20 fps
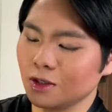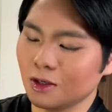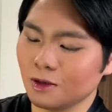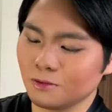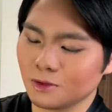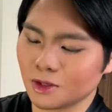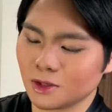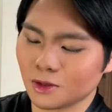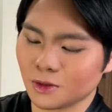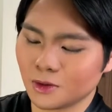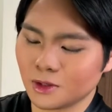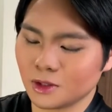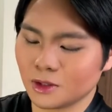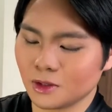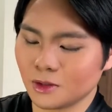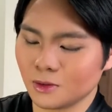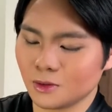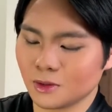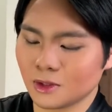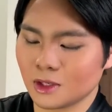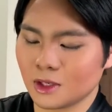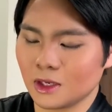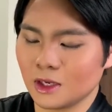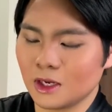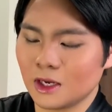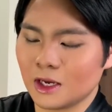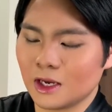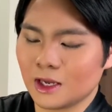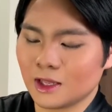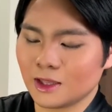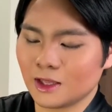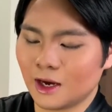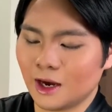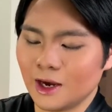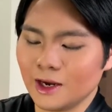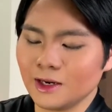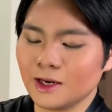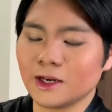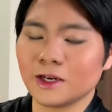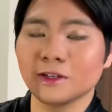I'm just going to use the
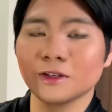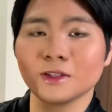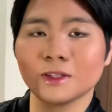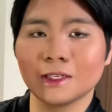highlighter